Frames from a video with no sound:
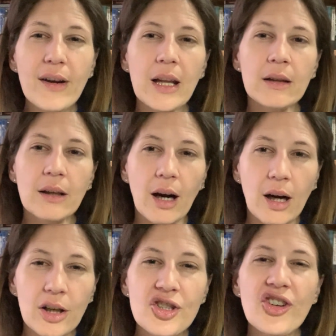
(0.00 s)

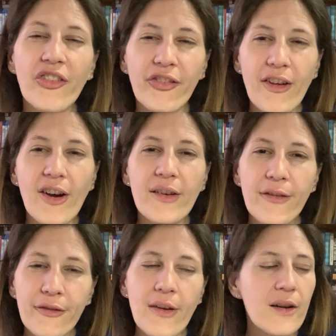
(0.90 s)
large,
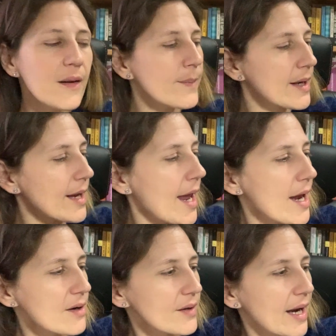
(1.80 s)
very big
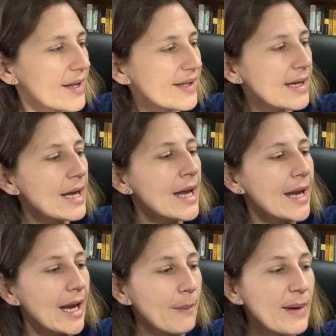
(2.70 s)
areas.
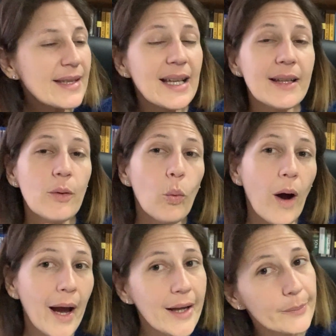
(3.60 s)
It means that the
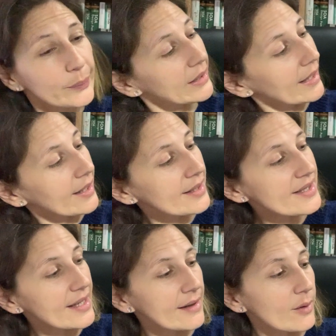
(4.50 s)
wild
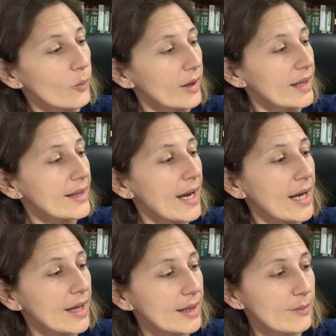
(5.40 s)
plants and the wild
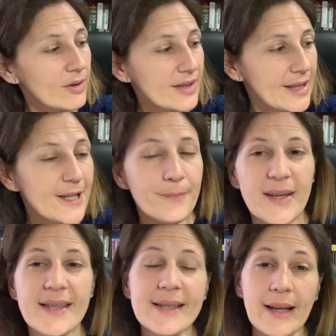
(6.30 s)
animals and the
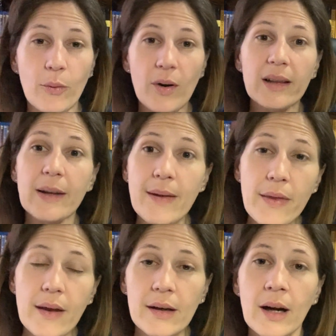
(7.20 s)
species that were living
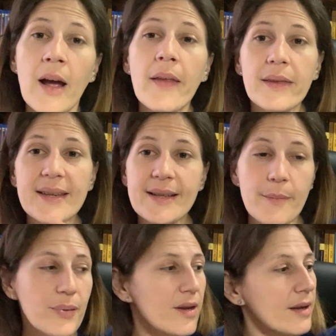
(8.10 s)
there
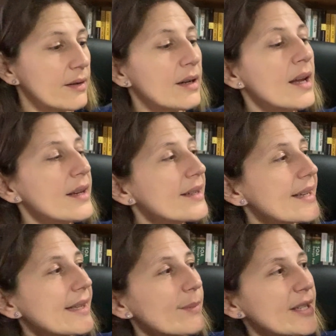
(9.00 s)
disappear. It's
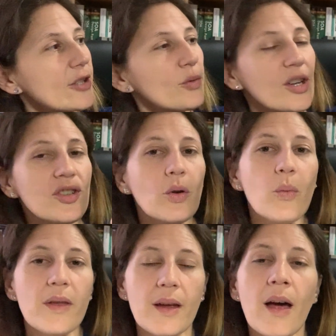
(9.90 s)
the same situation
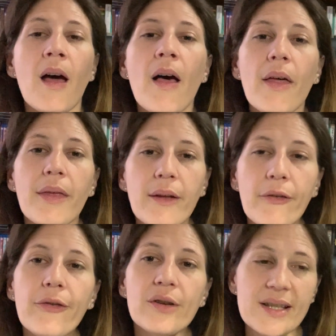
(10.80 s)
with the
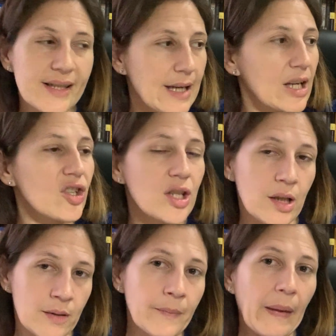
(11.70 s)

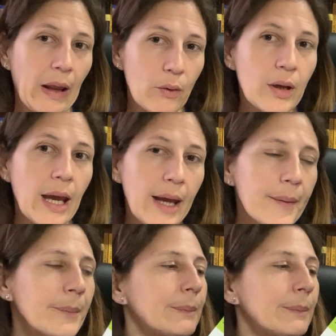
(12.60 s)
deforestation. Okay?